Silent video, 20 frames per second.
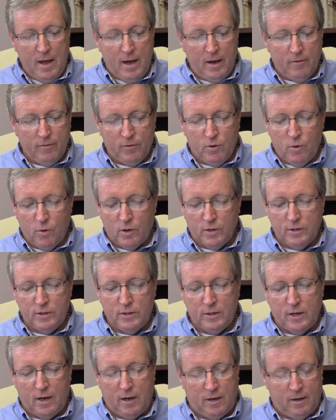And of
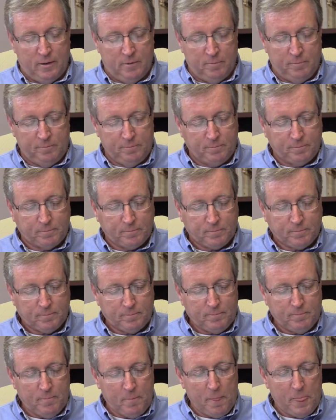course,
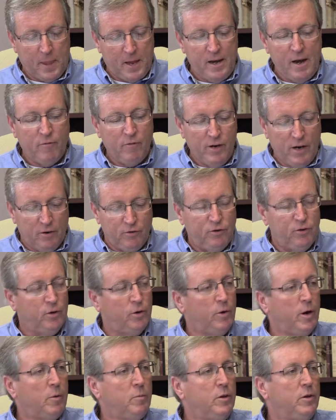in every
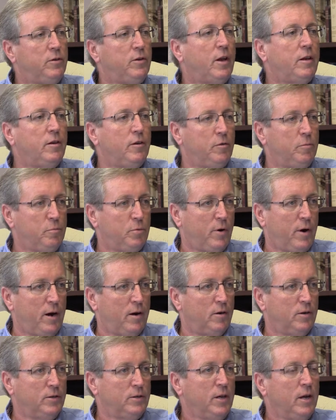issue, he would send his
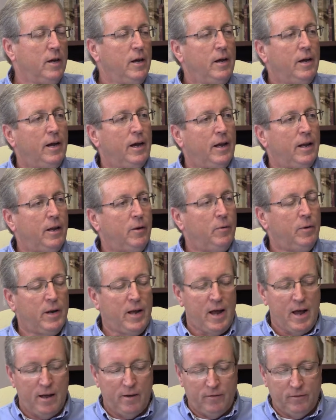prayers, and he would
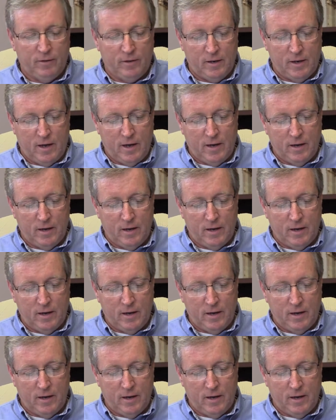ask